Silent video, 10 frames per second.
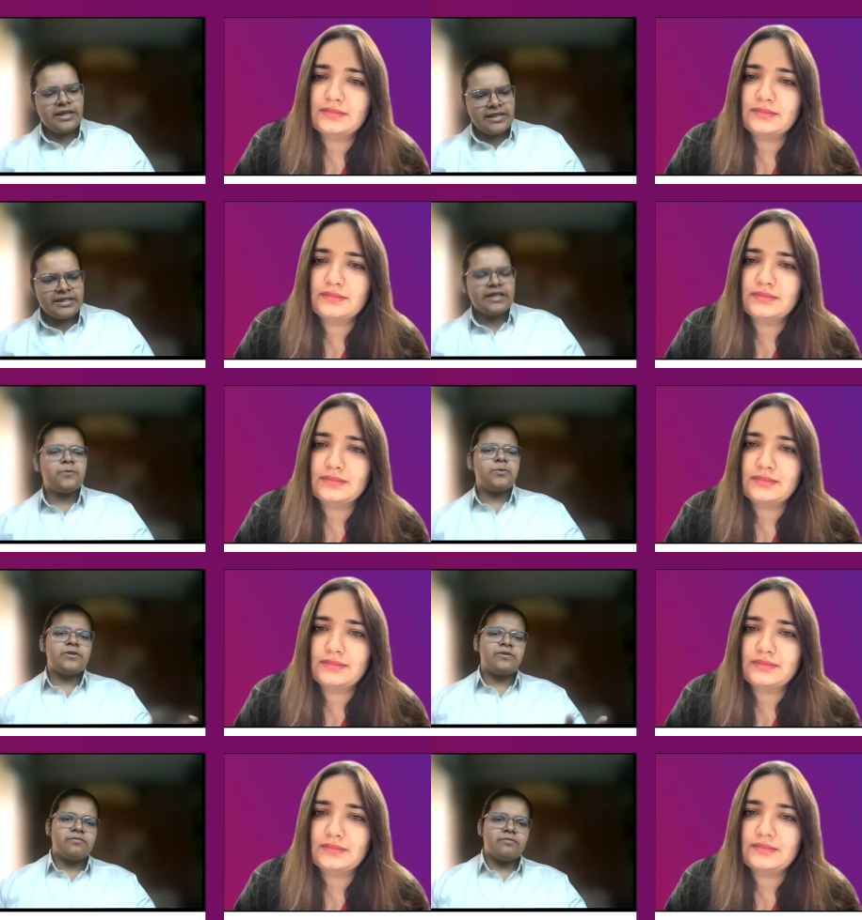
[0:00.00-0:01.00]
Speaker 1: uh, easy.
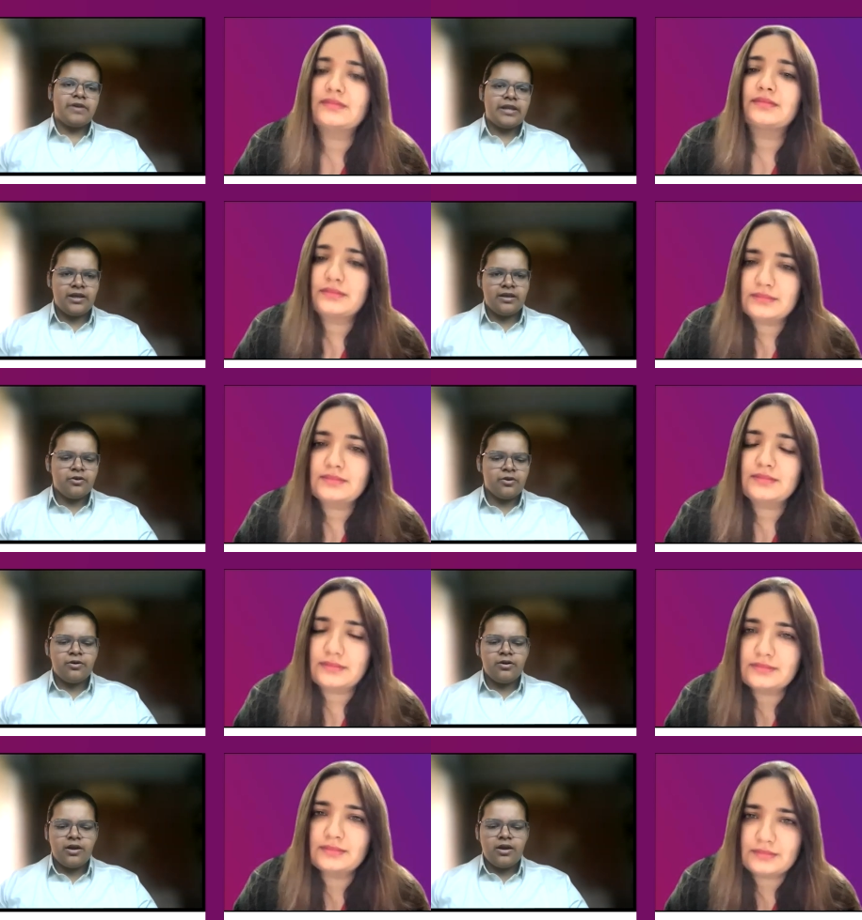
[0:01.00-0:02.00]
It was very,
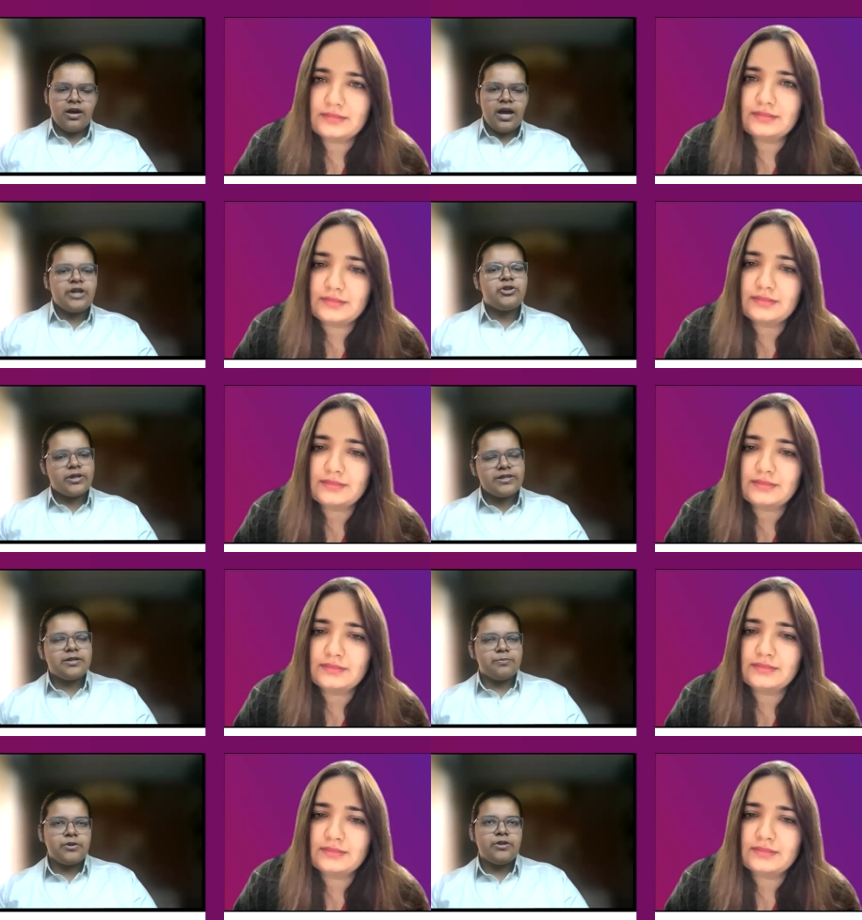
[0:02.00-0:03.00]
you know,
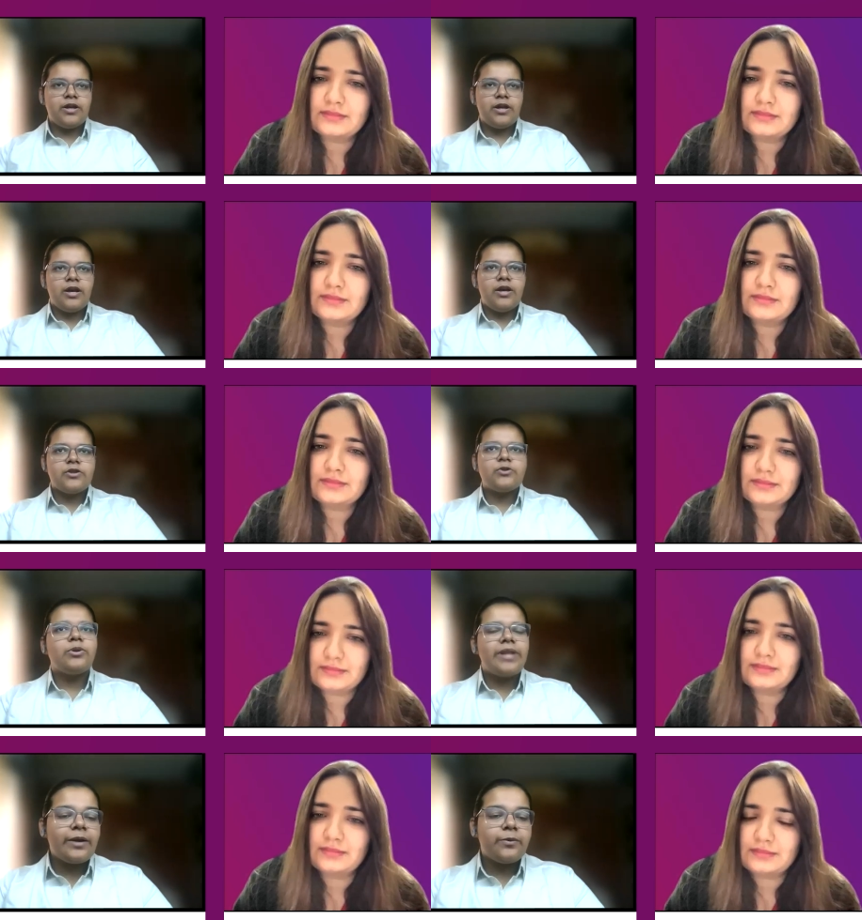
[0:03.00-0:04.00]
adjustable.
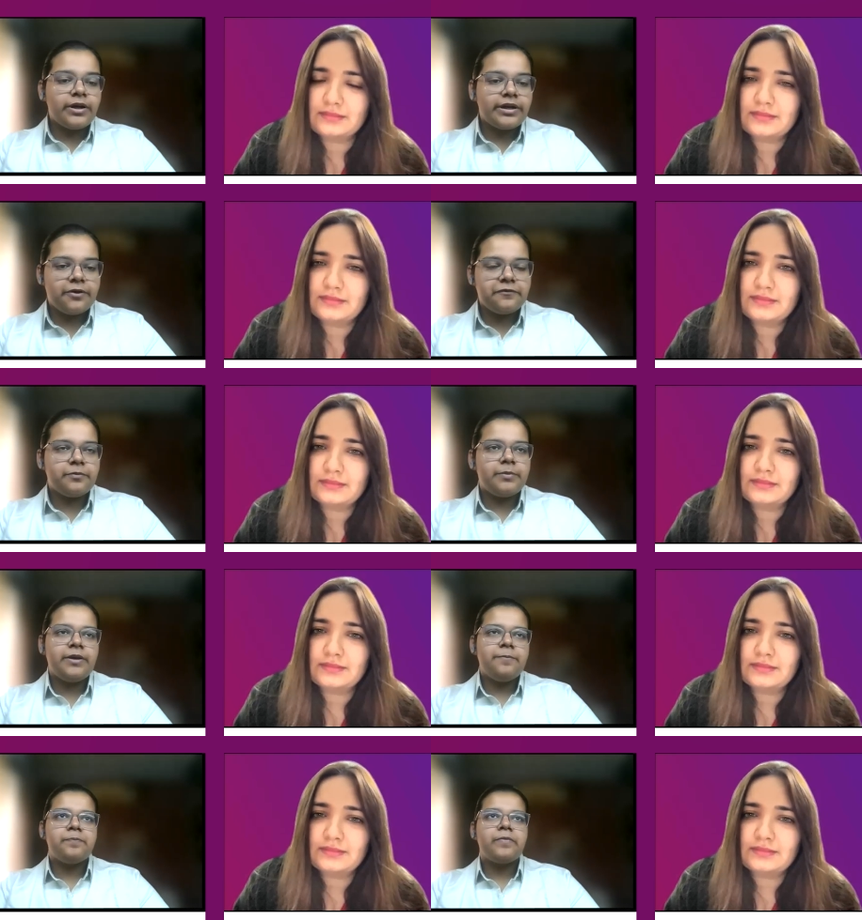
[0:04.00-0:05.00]
So that worked out
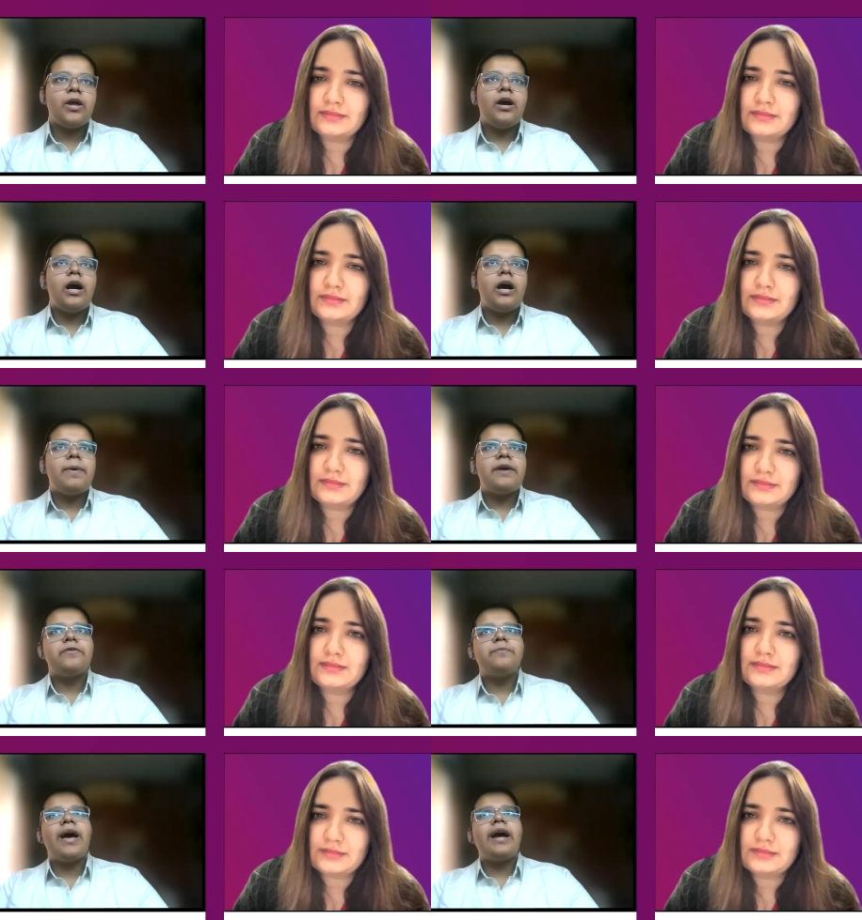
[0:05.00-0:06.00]
for me.
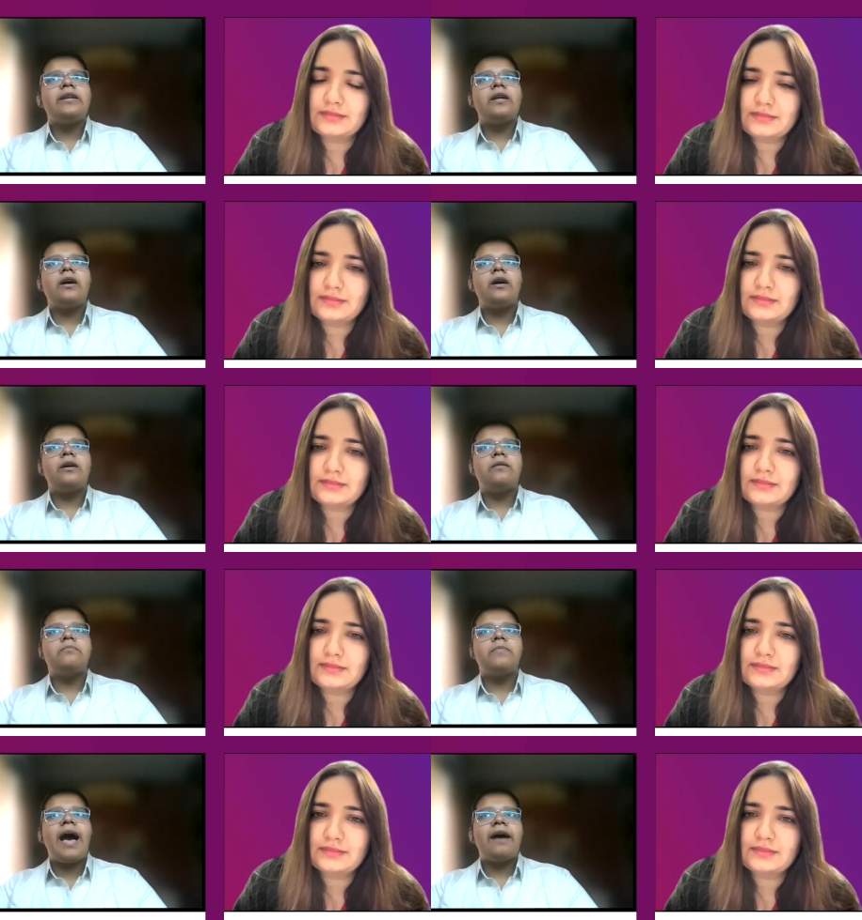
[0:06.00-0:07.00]
Apart from that,
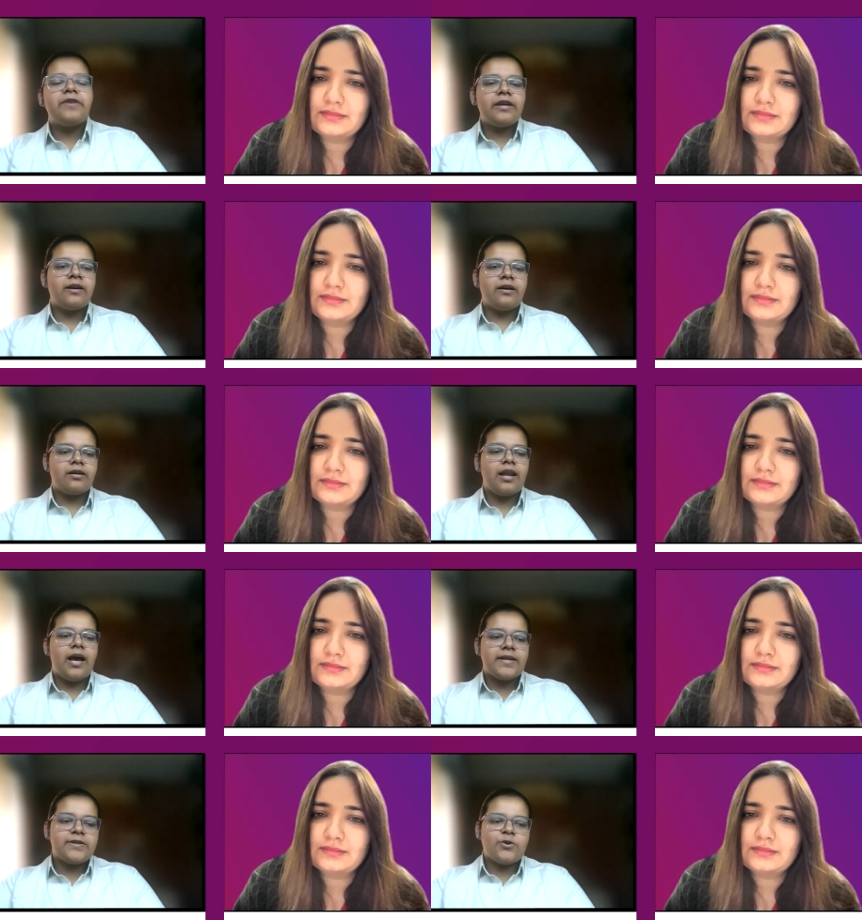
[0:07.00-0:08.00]
uh, having
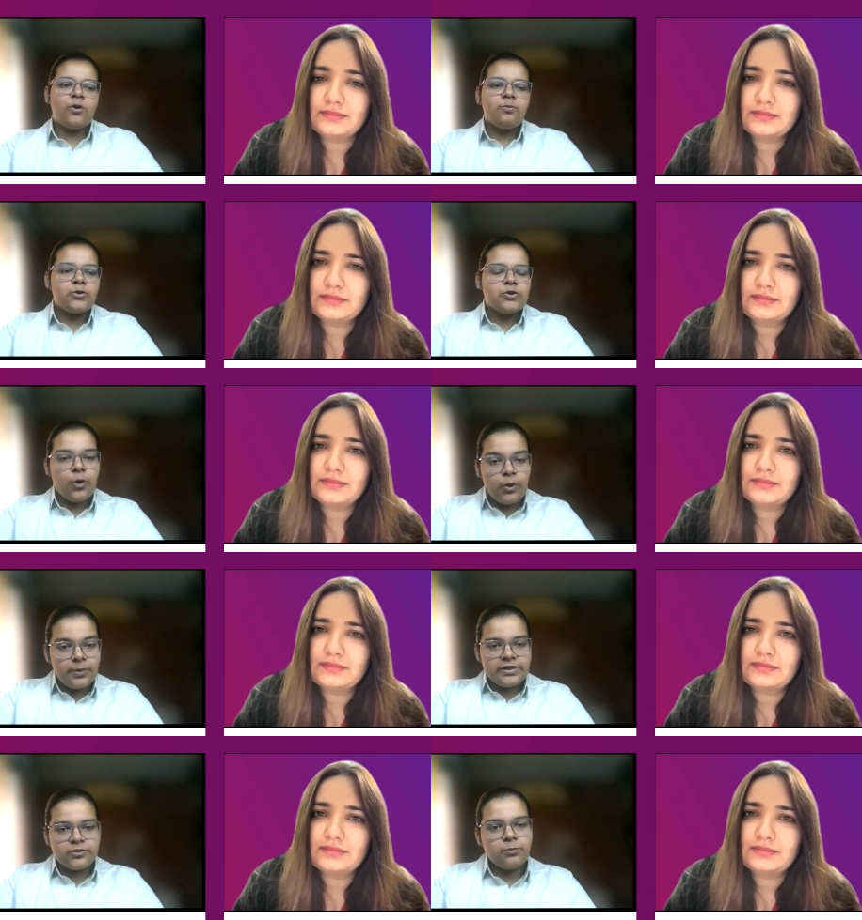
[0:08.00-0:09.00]
classes almost
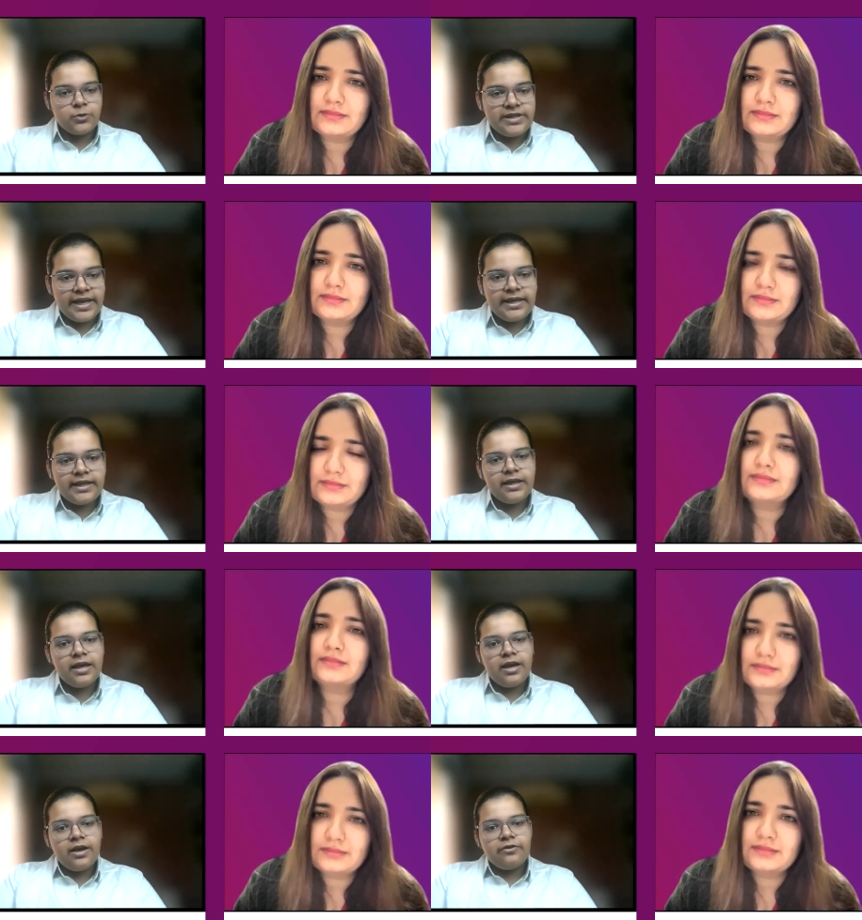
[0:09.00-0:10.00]
always, almost
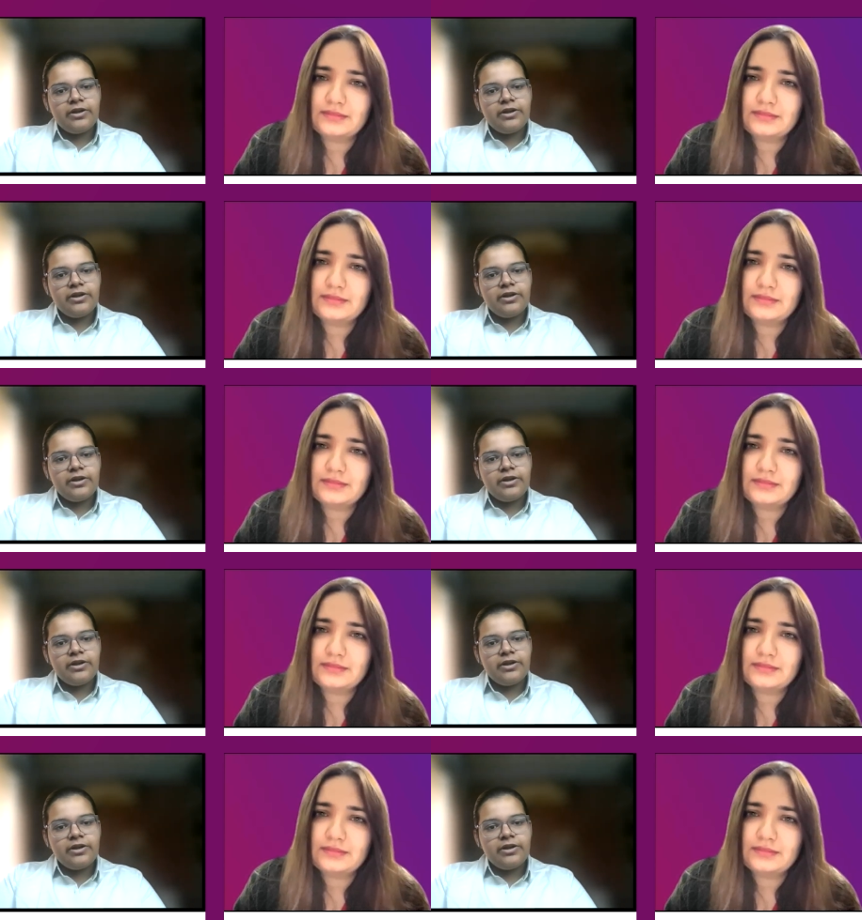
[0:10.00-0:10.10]
daily,